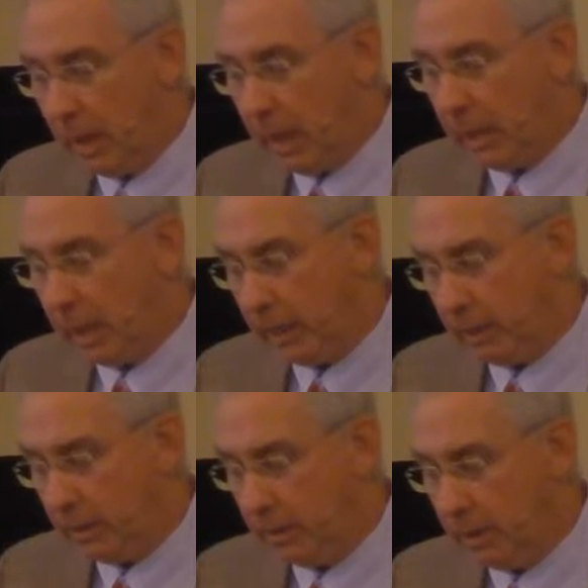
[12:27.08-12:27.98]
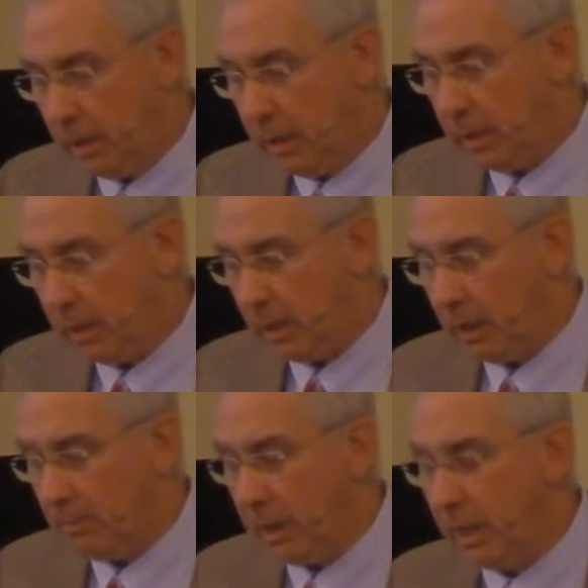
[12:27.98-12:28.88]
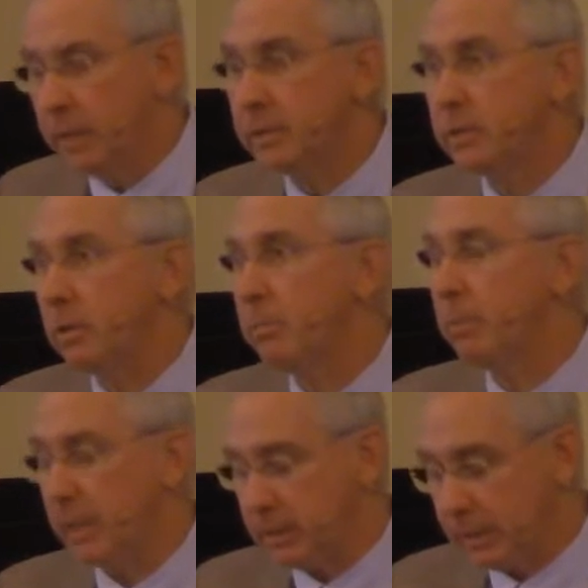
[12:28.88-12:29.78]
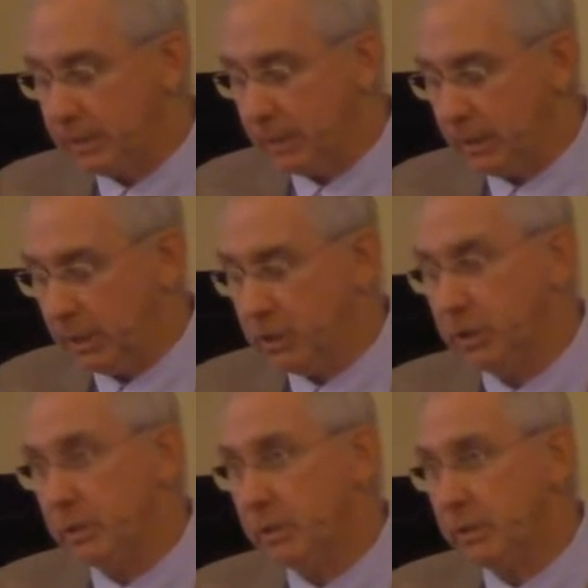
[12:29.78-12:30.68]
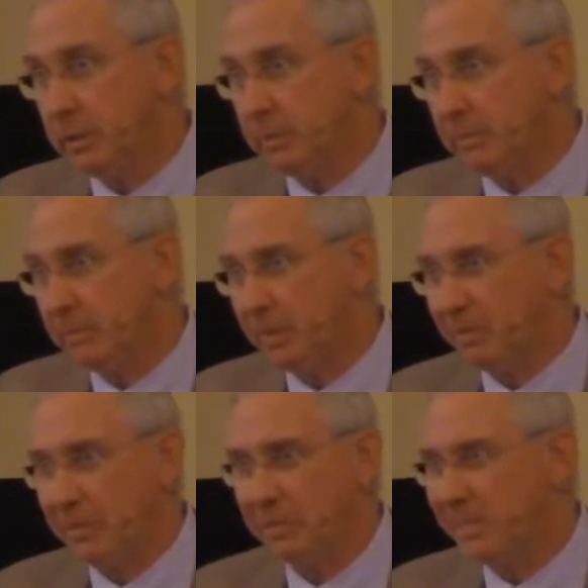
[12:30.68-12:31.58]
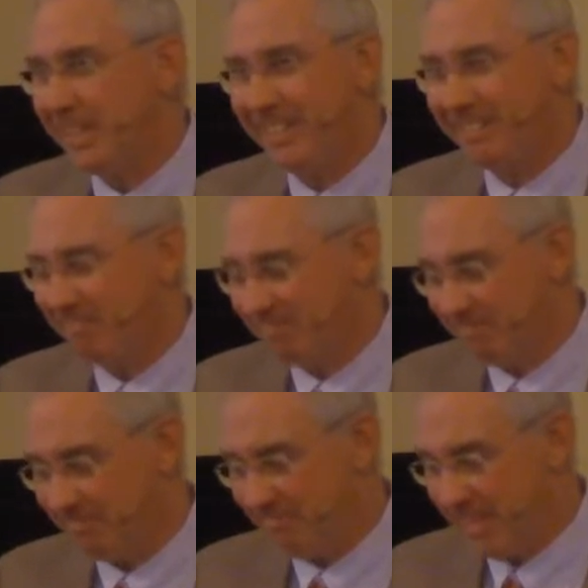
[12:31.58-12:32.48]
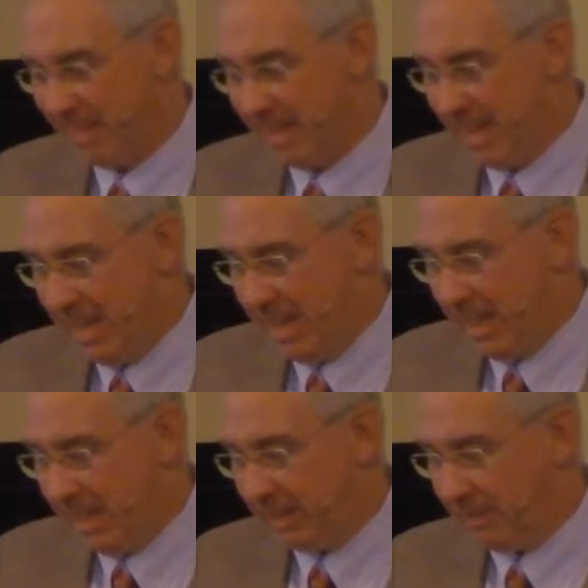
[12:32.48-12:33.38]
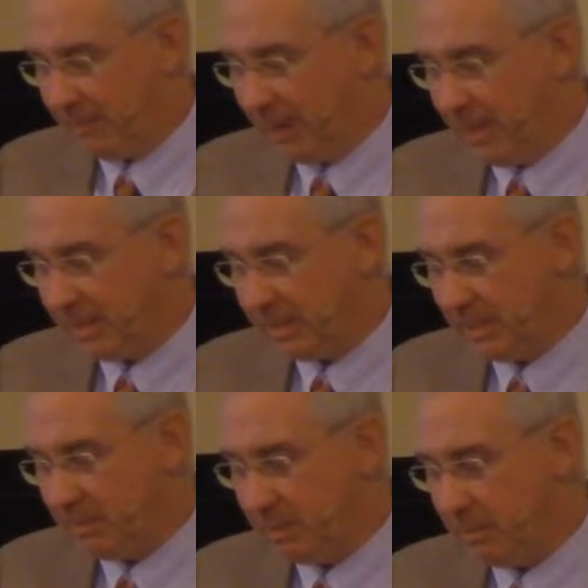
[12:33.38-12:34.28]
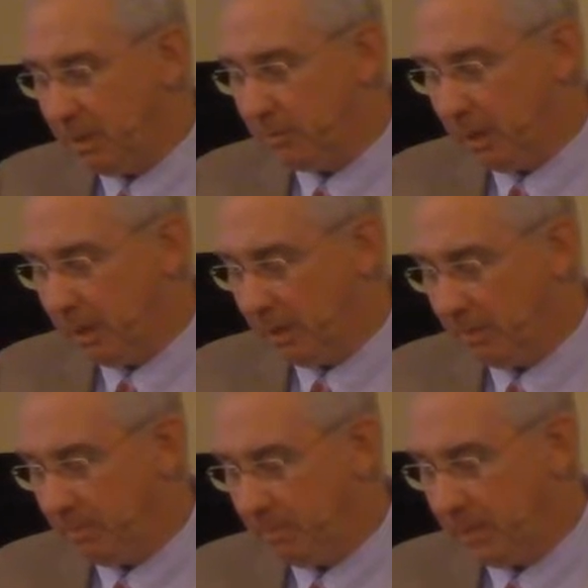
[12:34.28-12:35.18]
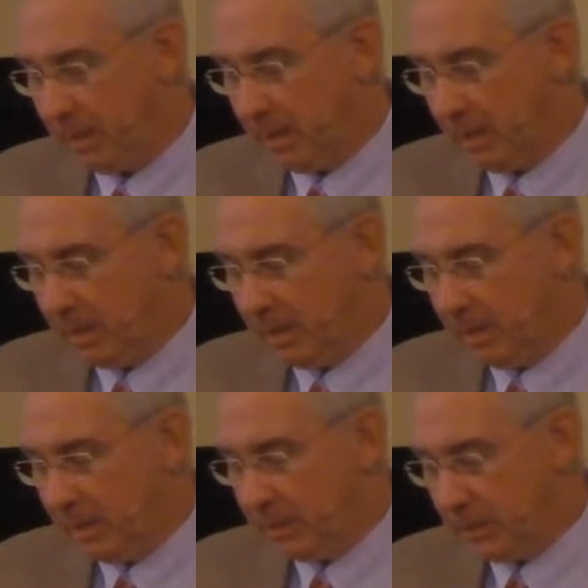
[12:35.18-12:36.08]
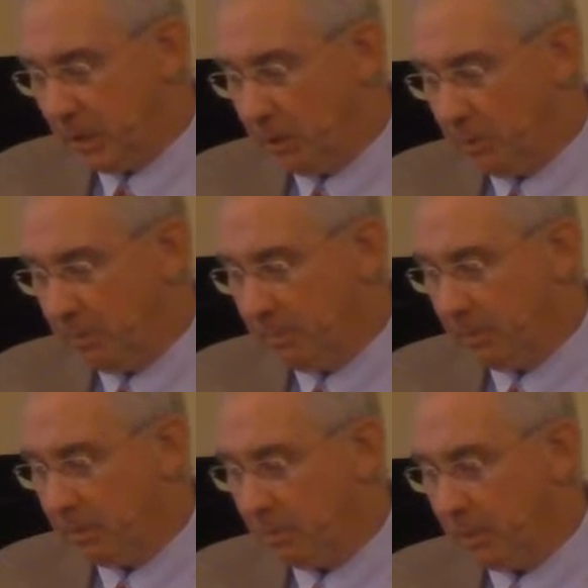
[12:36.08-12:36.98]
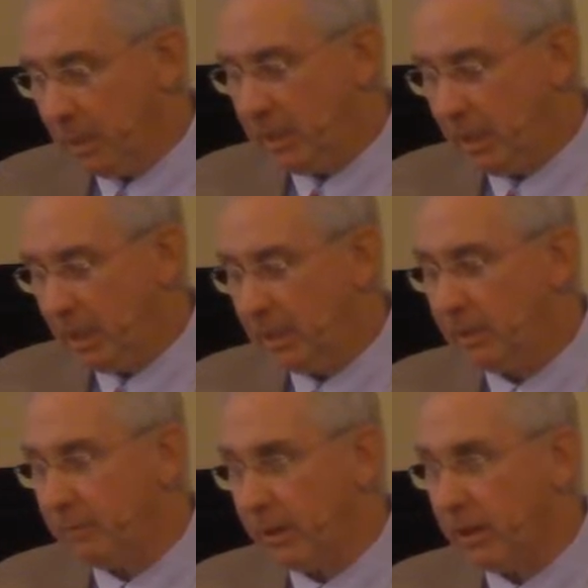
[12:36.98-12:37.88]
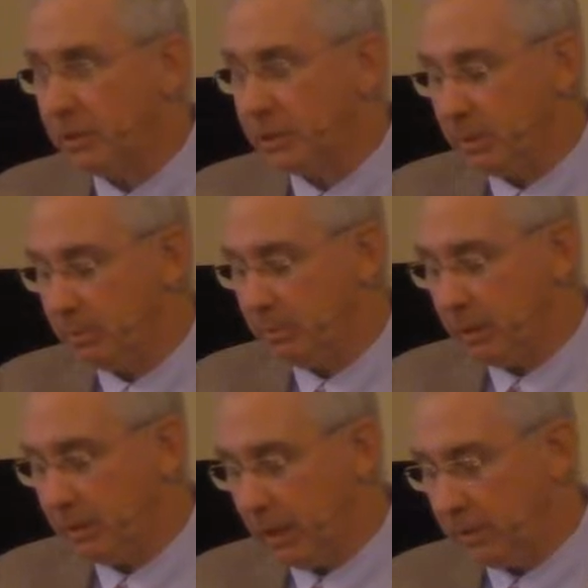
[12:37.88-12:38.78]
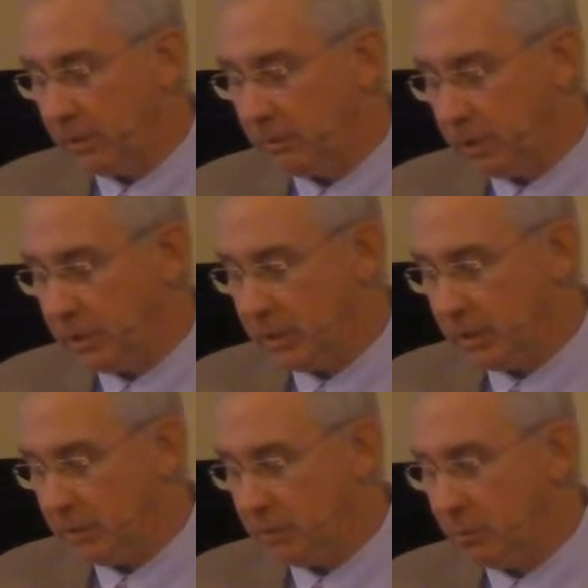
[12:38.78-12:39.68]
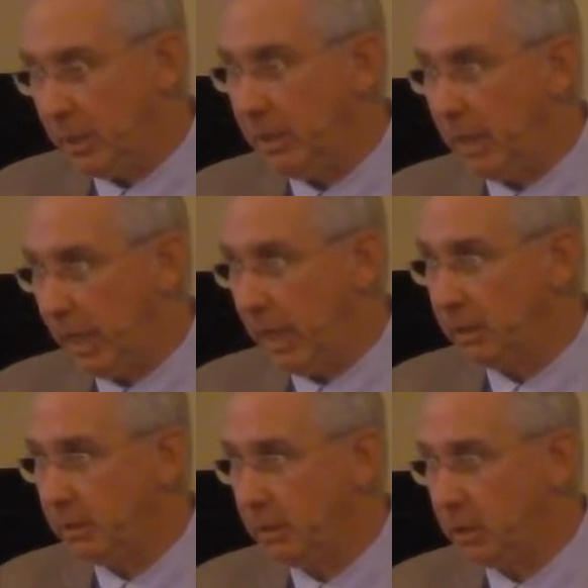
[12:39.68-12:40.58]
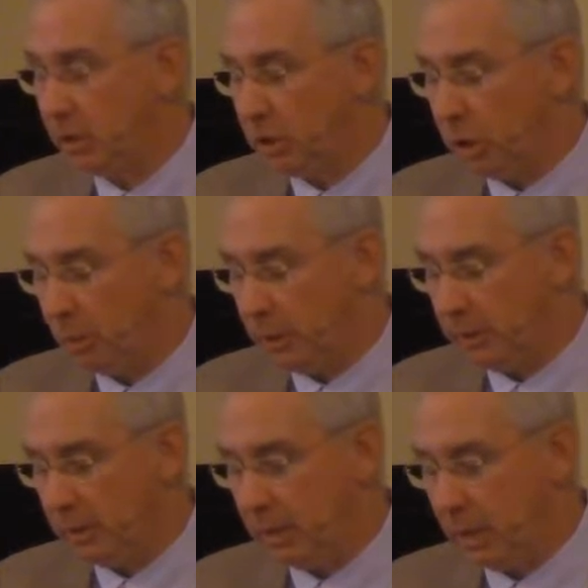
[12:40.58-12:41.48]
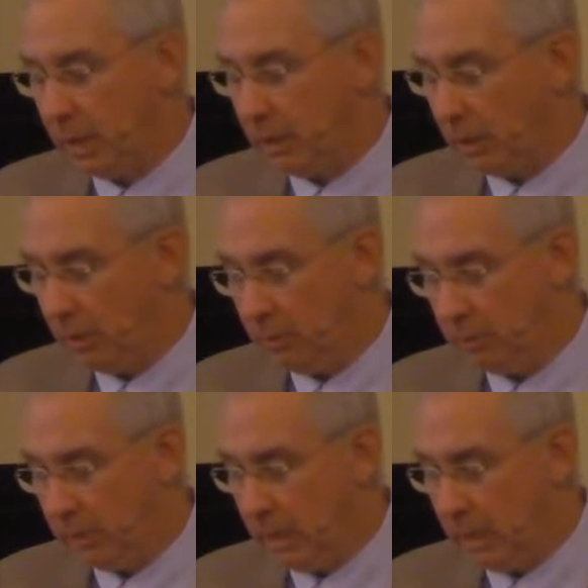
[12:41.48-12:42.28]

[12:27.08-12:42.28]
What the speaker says: and idle that our minds go places that they shouldn't? You ever notice that? That the fight seems to be greater. So we need to fellowship with other Christians. We can't go it alone.